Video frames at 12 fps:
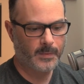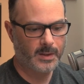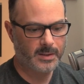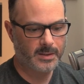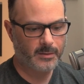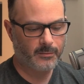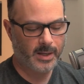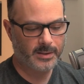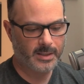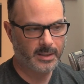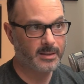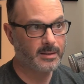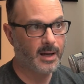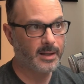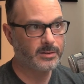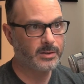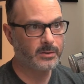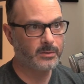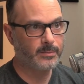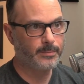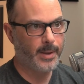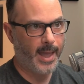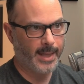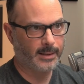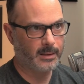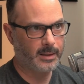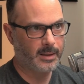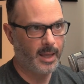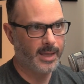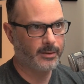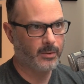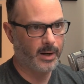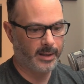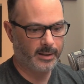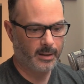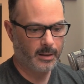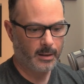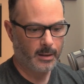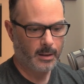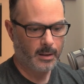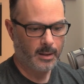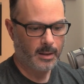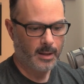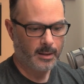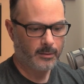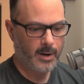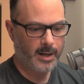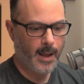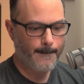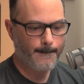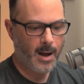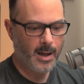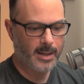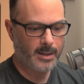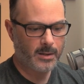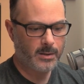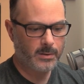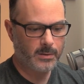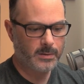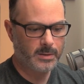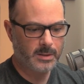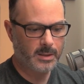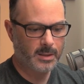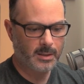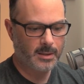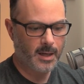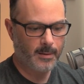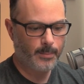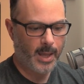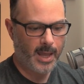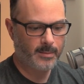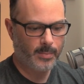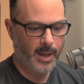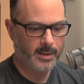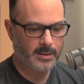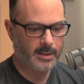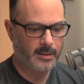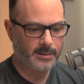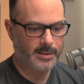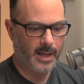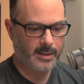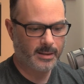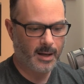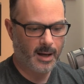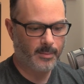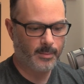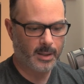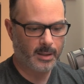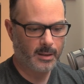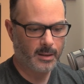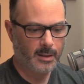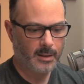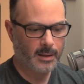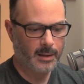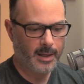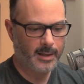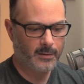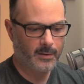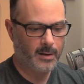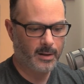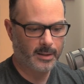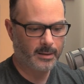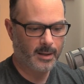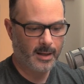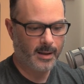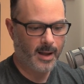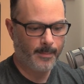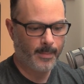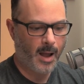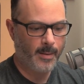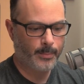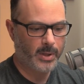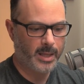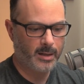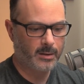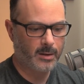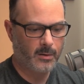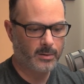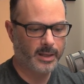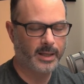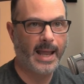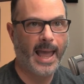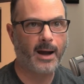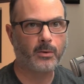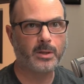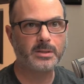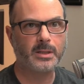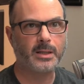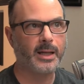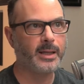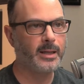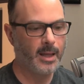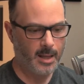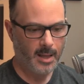this is erasing not too badly. Hey, Craig. Craig, I might use the uh, pan pastels that you got me later on. I, I'm, I plan on going like an hour today.